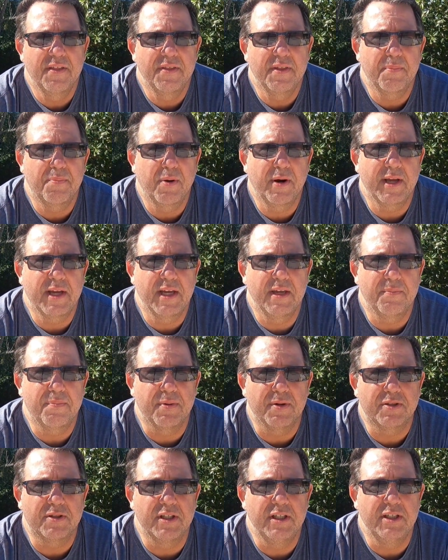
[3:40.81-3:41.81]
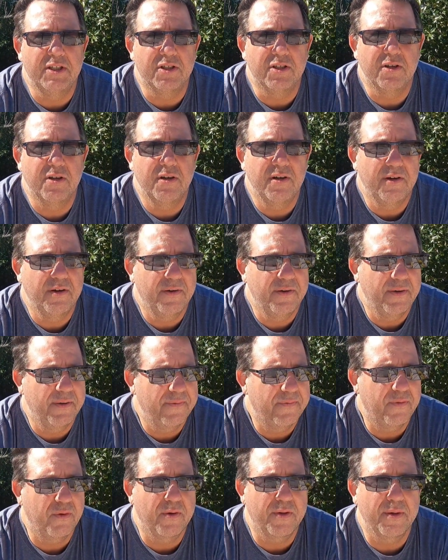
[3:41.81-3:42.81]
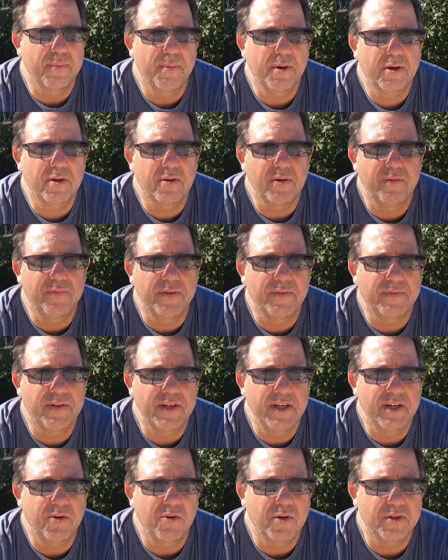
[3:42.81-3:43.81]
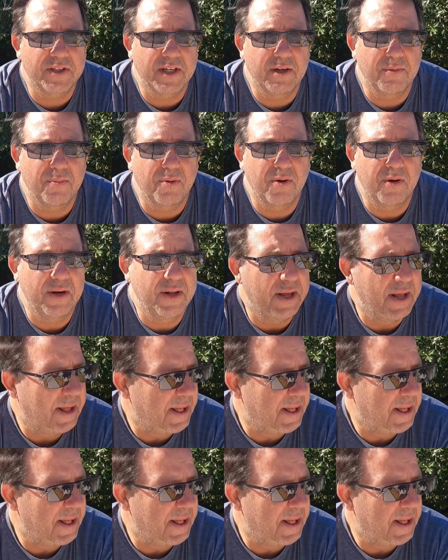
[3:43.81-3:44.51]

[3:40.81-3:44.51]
the break-in procedure for the Mercury 15 horse outboard.